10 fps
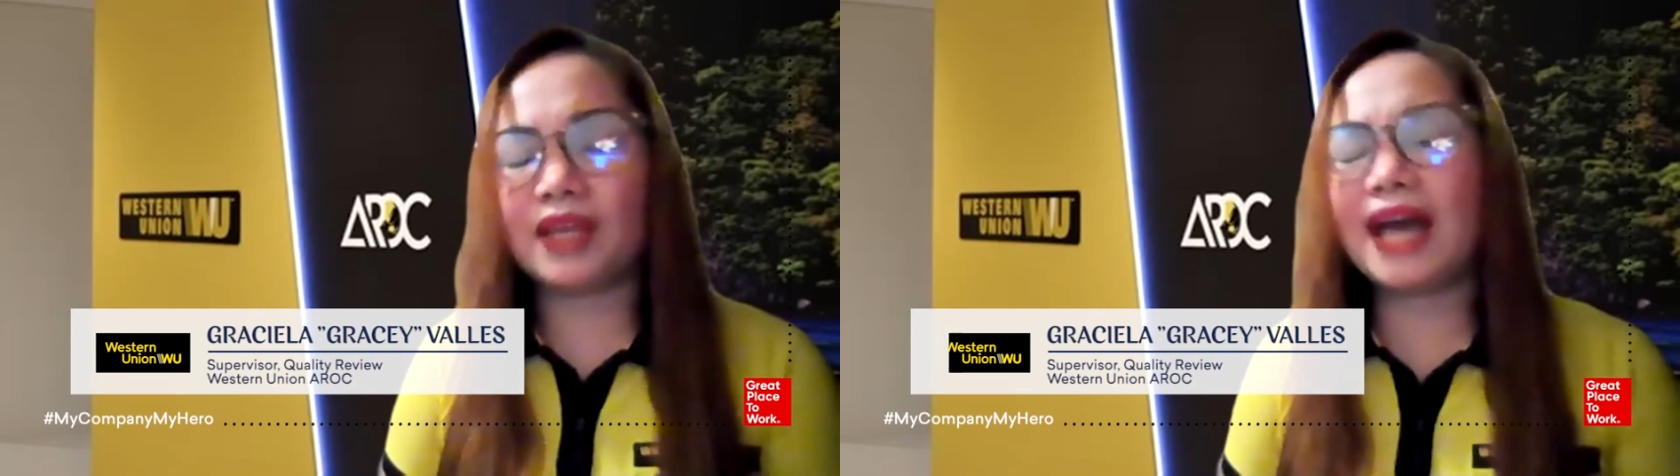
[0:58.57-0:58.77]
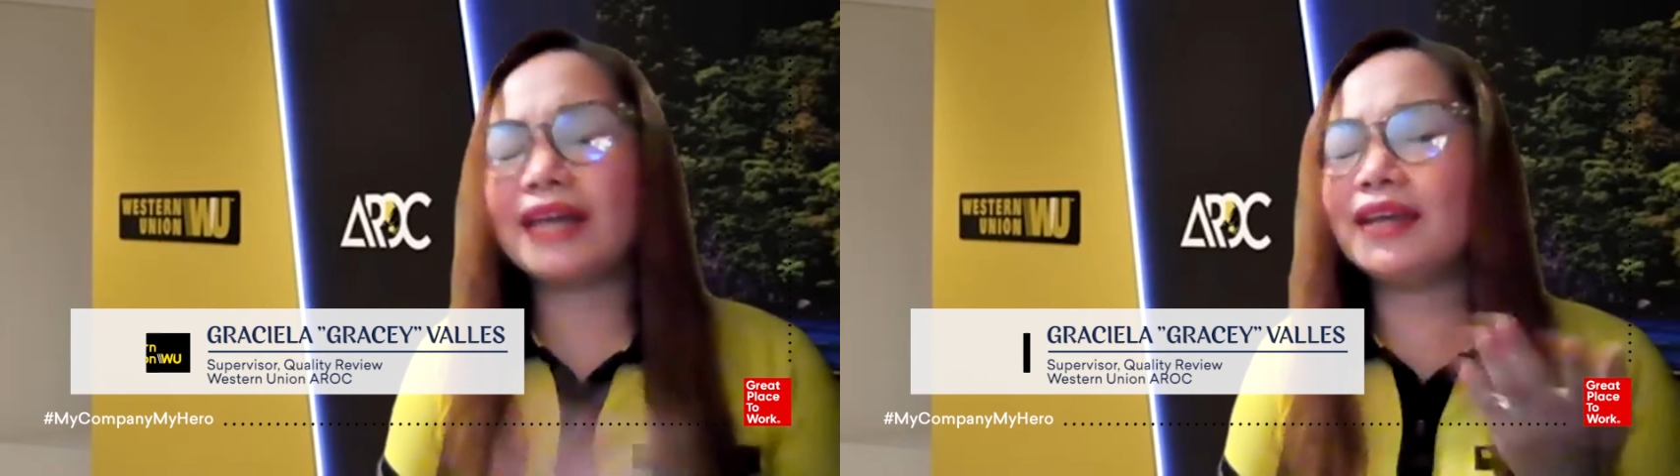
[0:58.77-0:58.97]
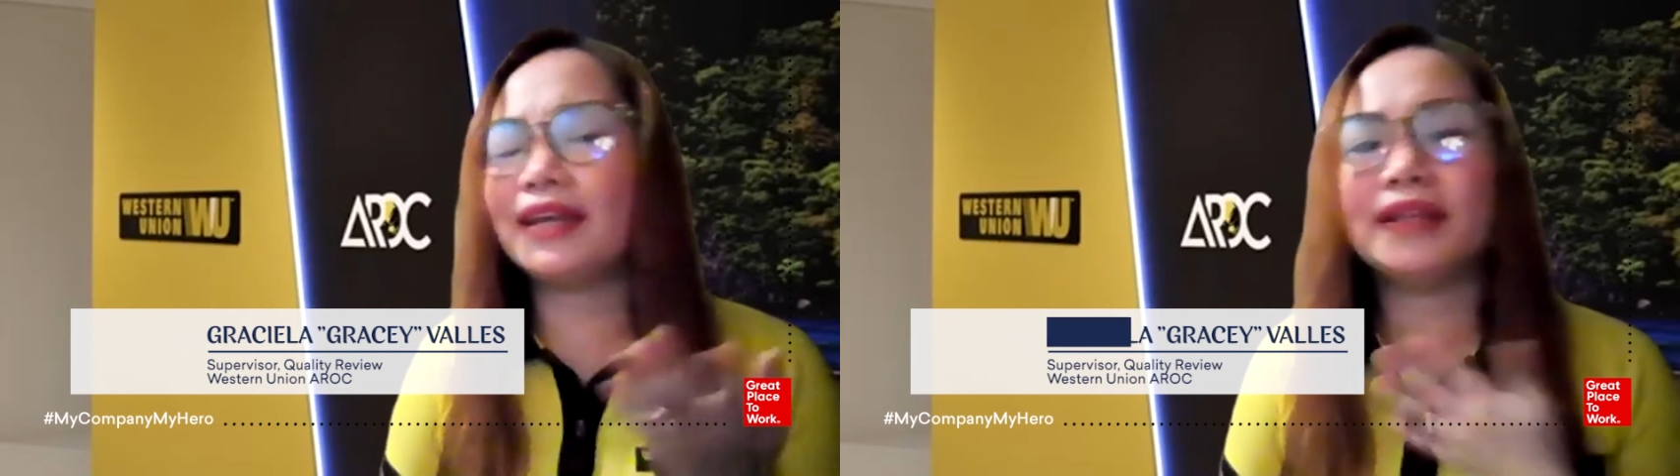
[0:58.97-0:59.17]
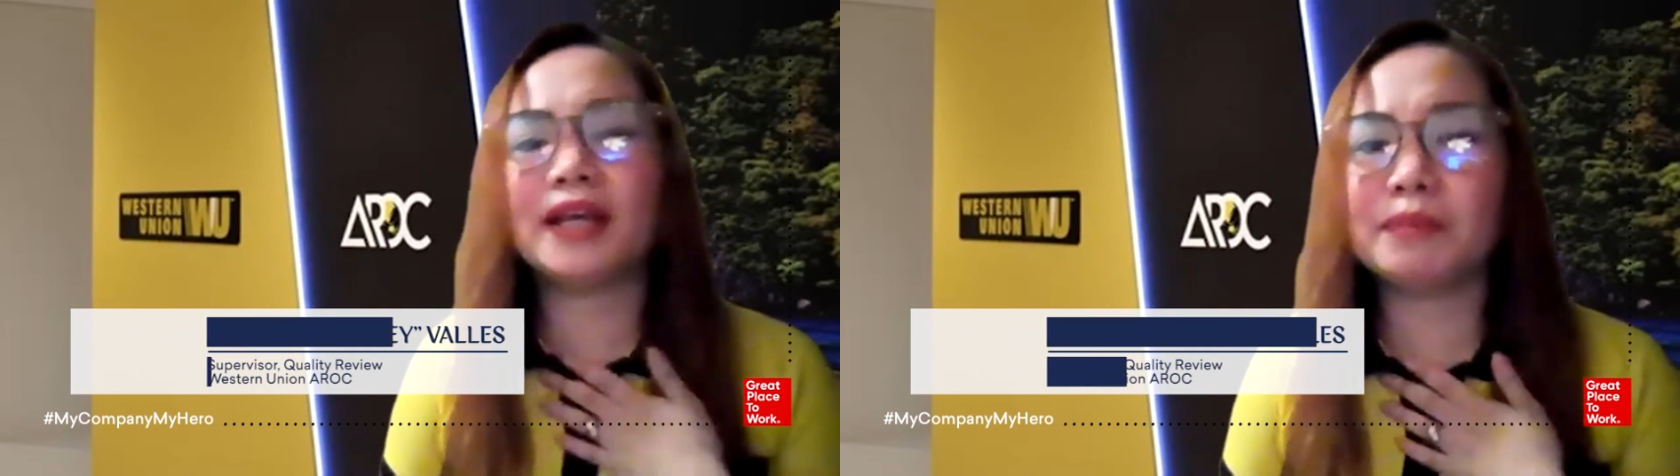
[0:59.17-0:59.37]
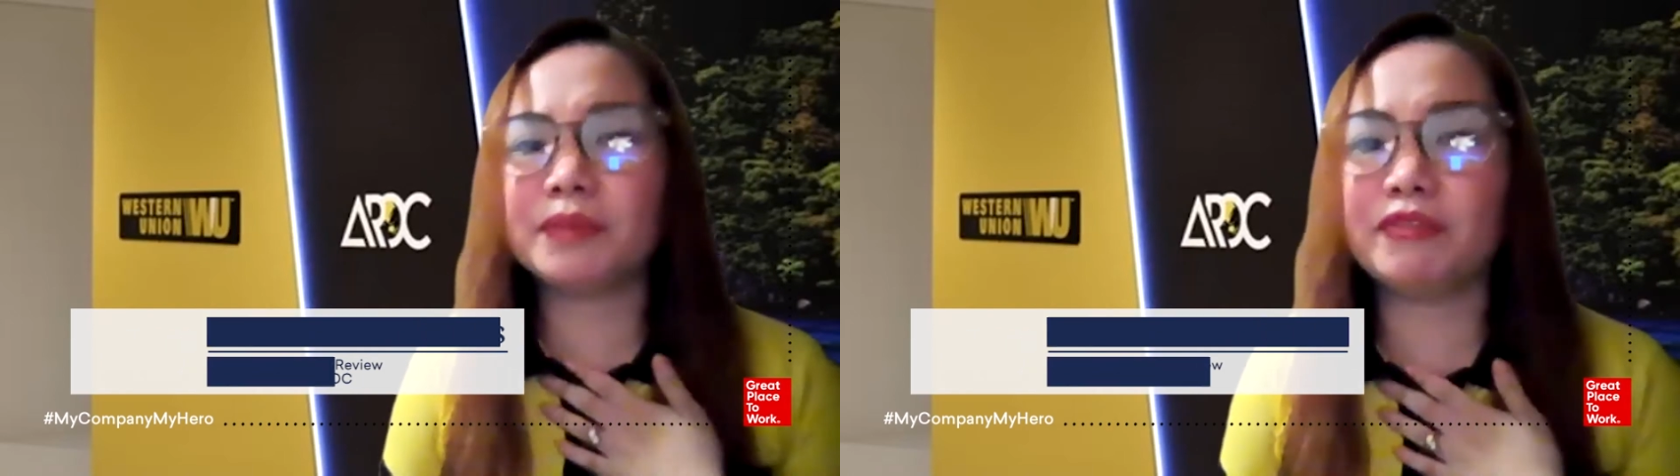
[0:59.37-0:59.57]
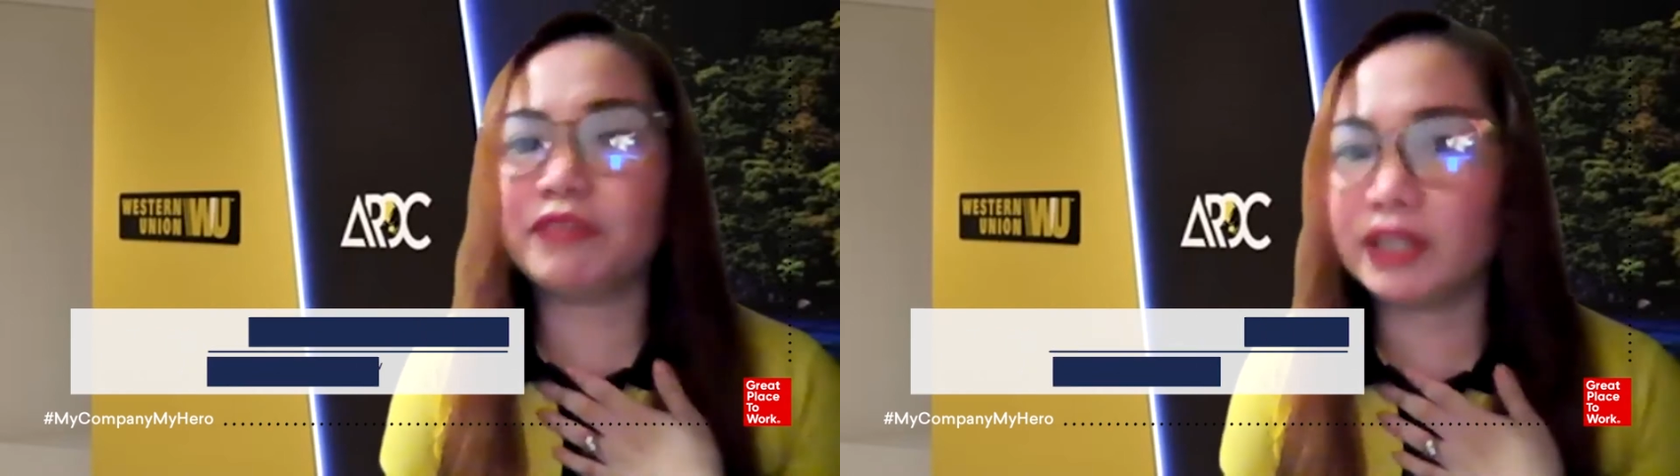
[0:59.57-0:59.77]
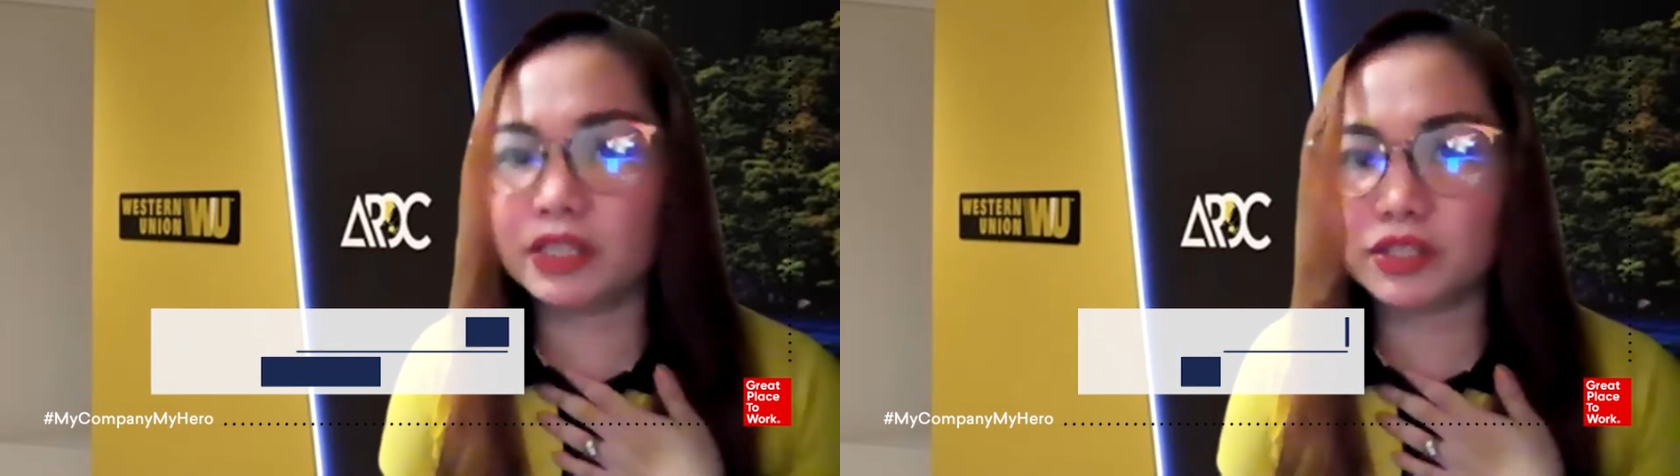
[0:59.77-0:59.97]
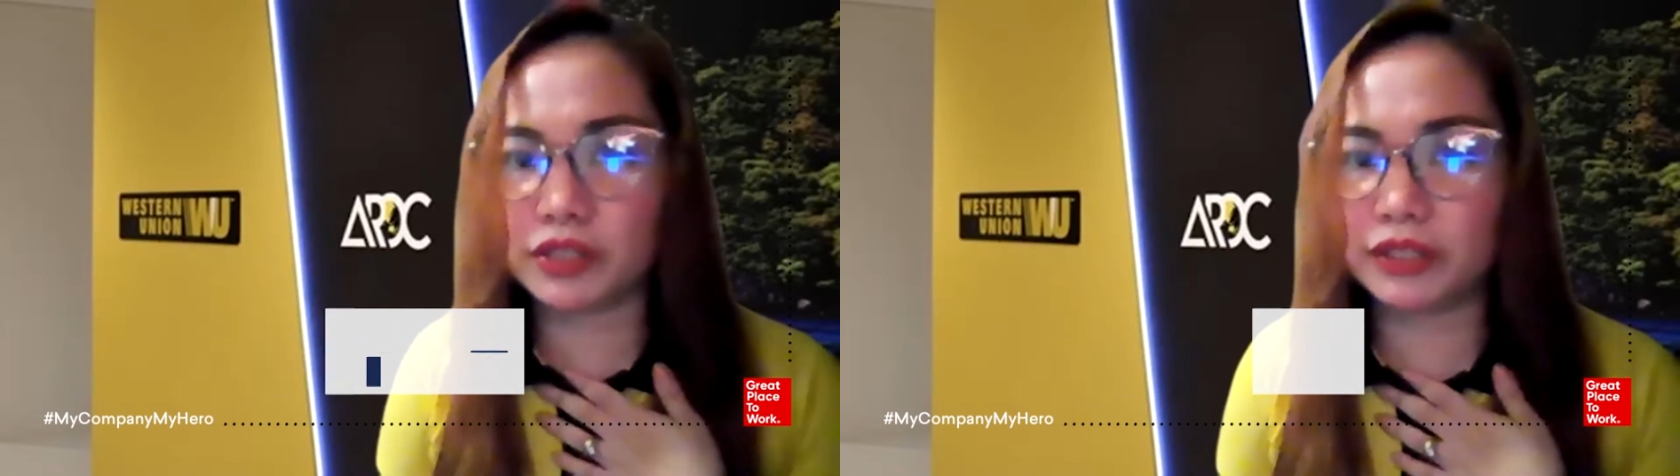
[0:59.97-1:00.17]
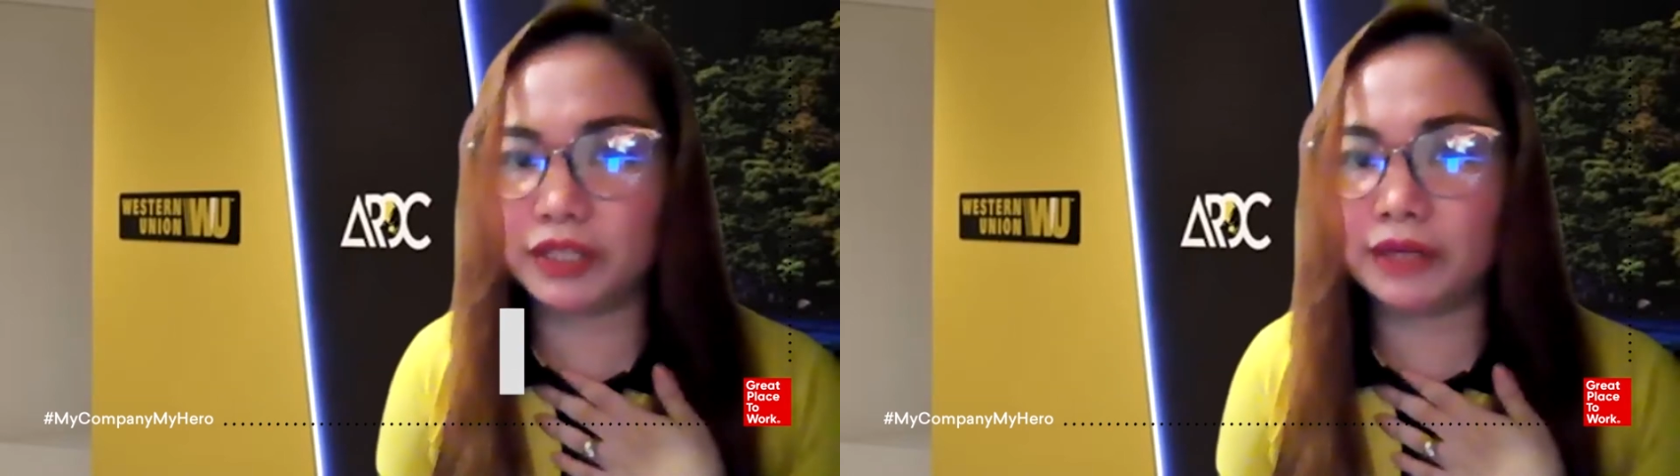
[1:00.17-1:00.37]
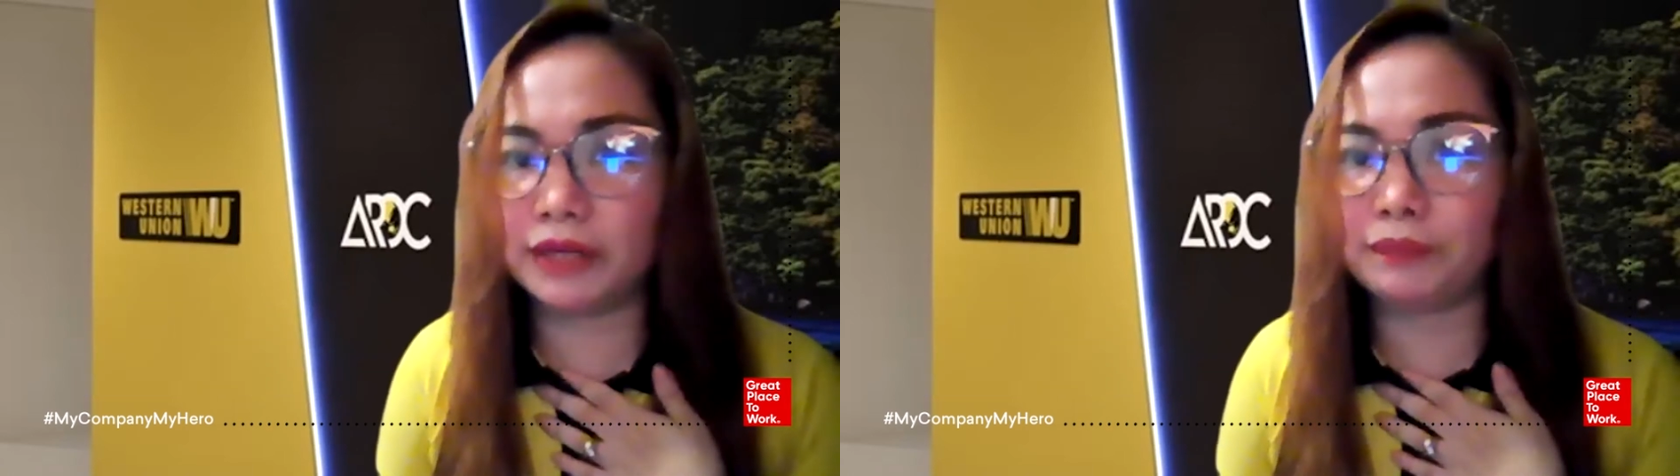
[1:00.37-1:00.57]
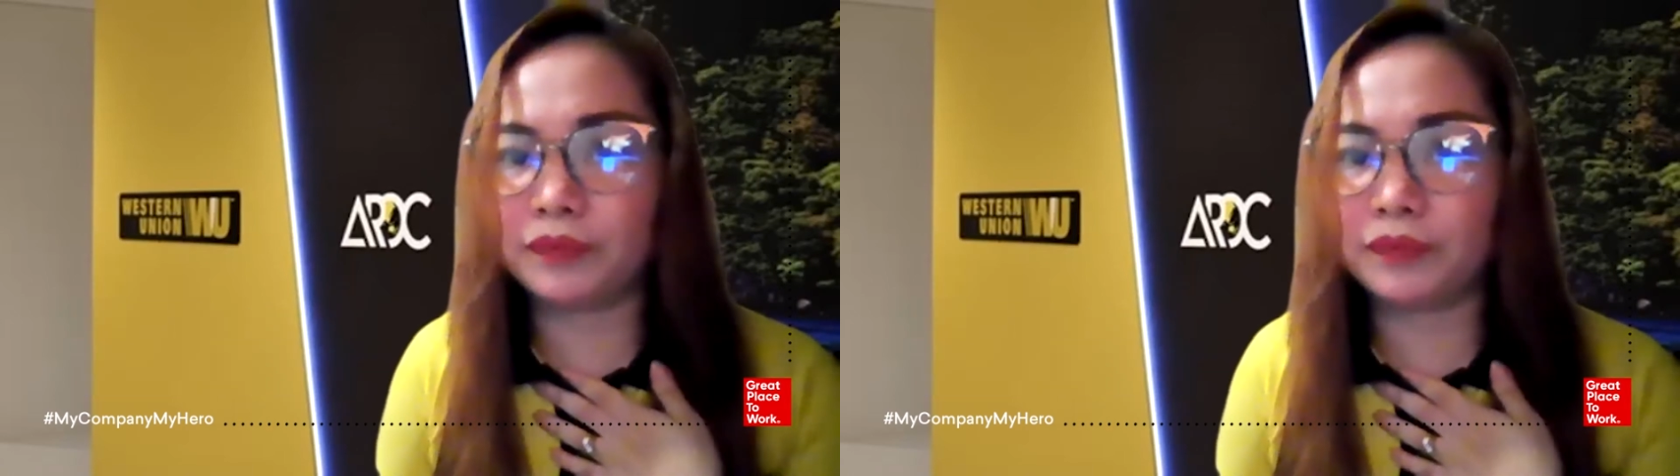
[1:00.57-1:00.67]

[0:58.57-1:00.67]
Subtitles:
I can't help but feel uncertain.